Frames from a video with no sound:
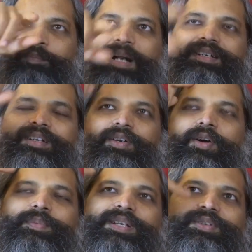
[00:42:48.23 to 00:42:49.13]
But
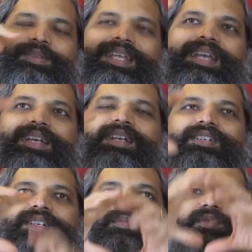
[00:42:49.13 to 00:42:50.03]
always you think
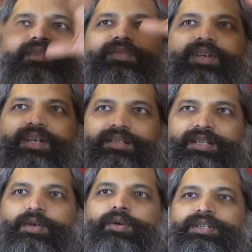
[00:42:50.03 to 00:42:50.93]
in terms of
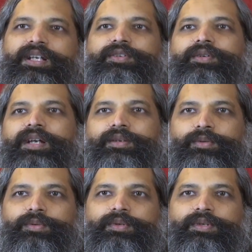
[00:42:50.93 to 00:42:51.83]
the good that you can
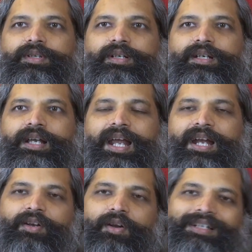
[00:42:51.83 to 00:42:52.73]
do,
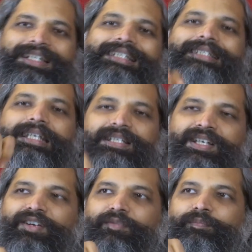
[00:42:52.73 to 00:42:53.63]
and not the
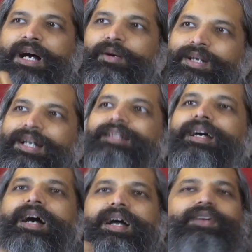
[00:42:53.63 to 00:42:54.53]
seizing of power and the
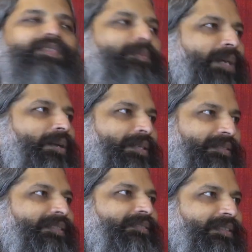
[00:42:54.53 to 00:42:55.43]
high of the power
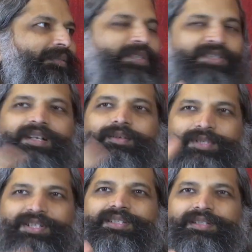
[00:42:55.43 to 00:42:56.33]
seizing,
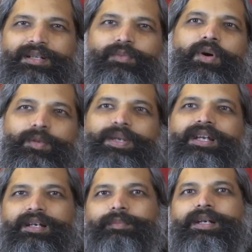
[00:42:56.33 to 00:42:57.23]
which is the
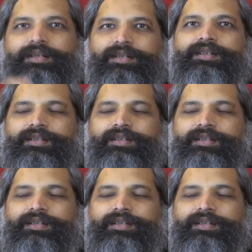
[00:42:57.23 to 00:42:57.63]
warping element,